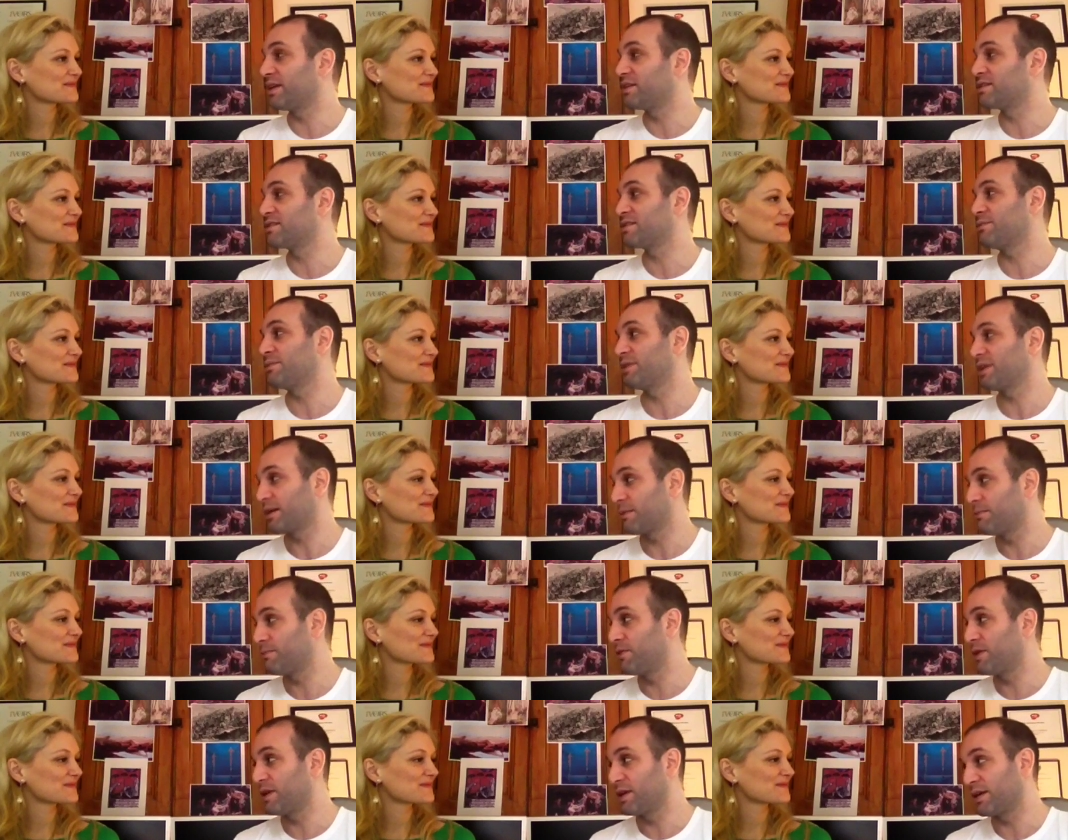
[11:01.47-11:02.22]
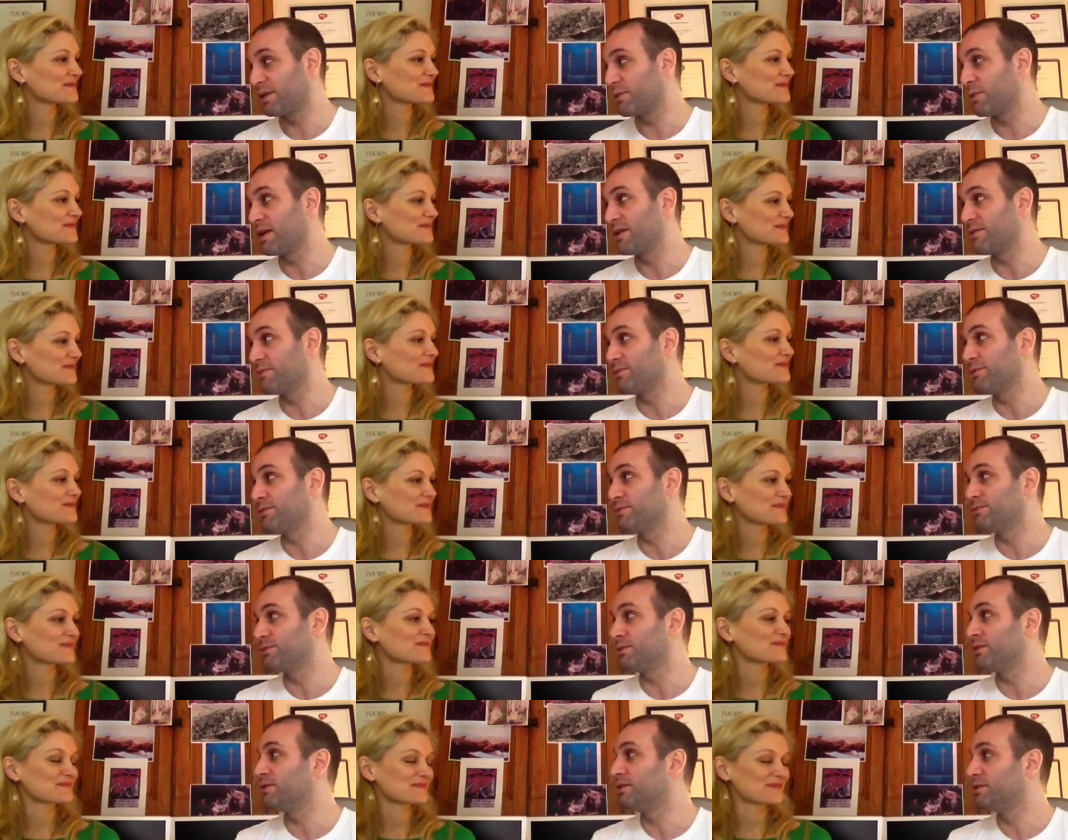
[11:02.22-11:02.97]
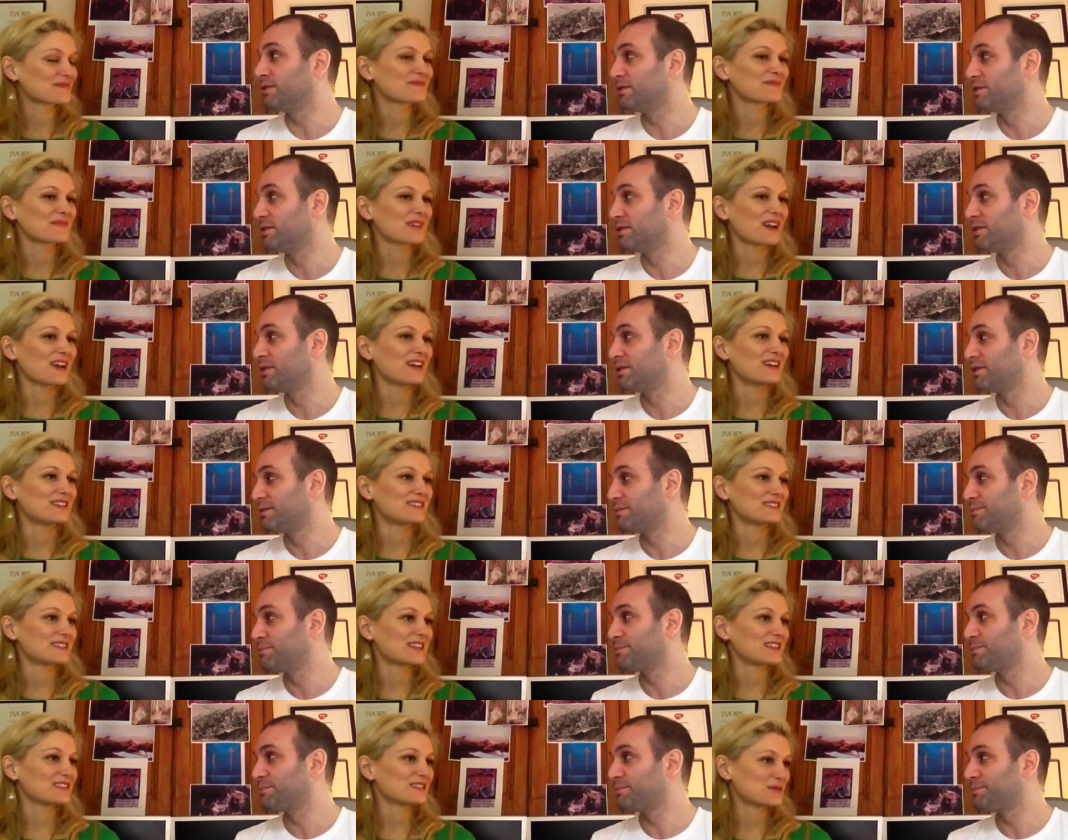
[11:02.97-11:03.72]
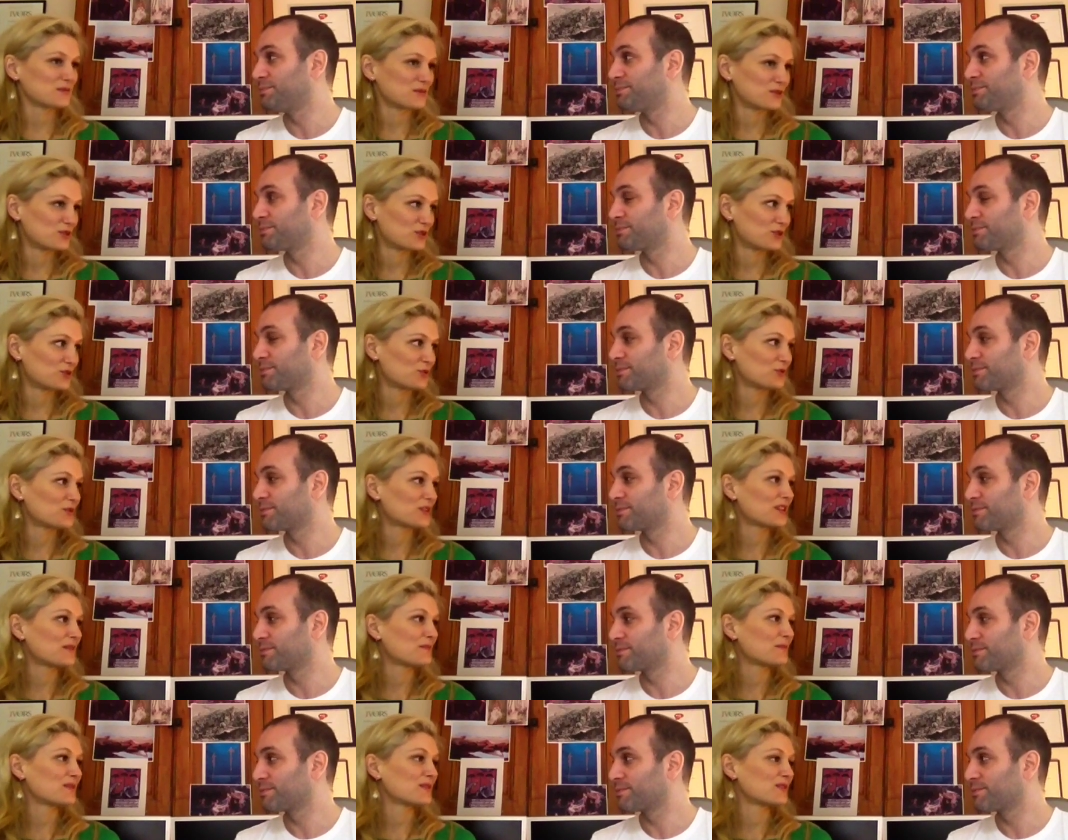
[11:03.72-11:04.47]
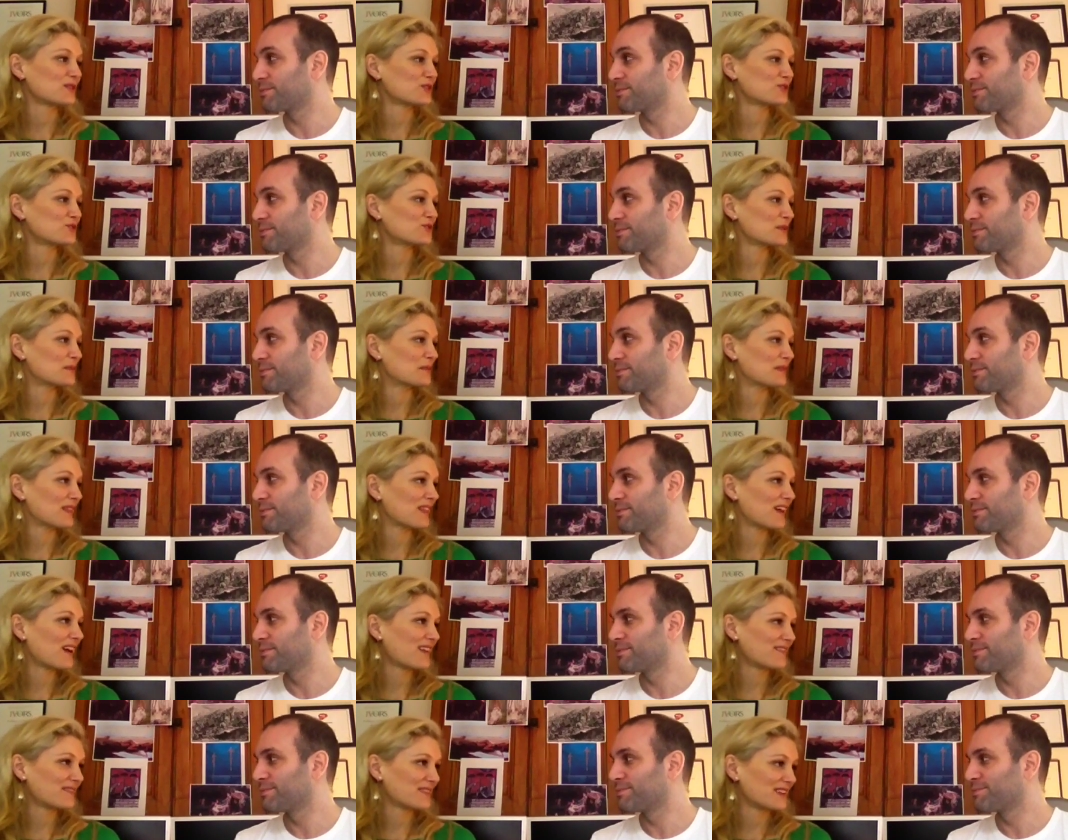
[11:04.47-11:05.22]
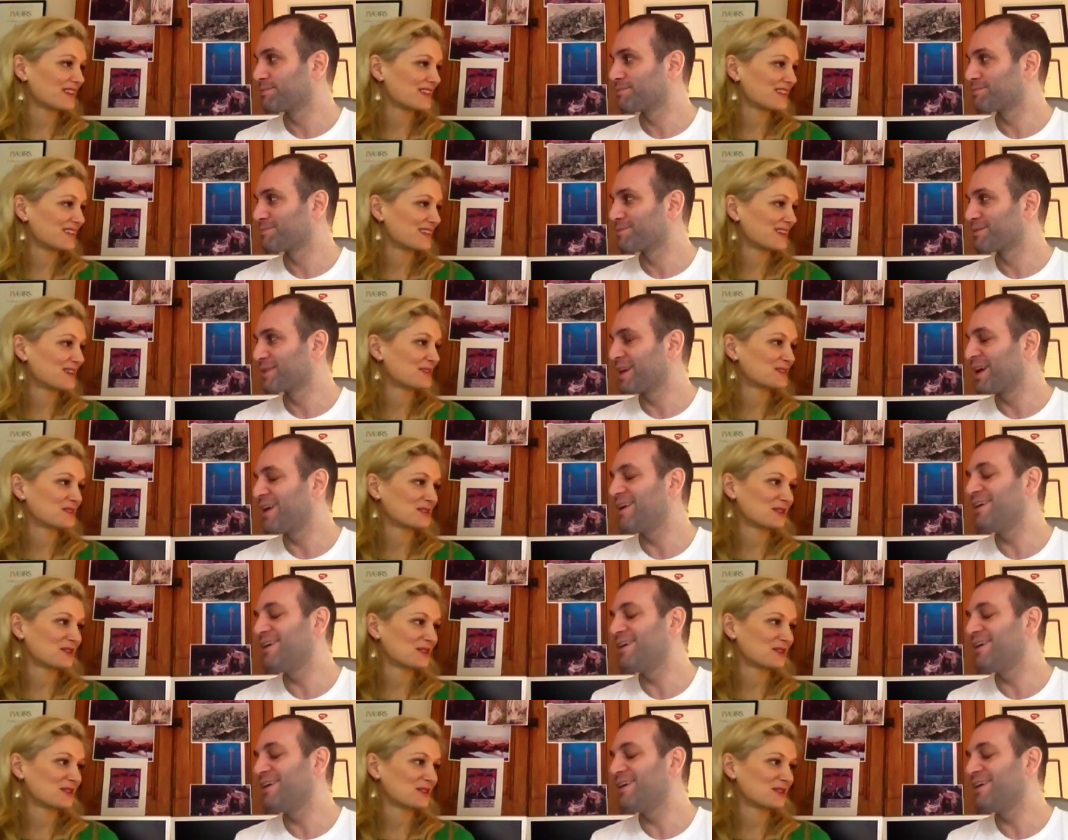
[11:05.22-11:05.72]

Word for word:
Speaker 1: and something I'm very grateful for
Speaker 2: and a testament to keeping the dream alive. I think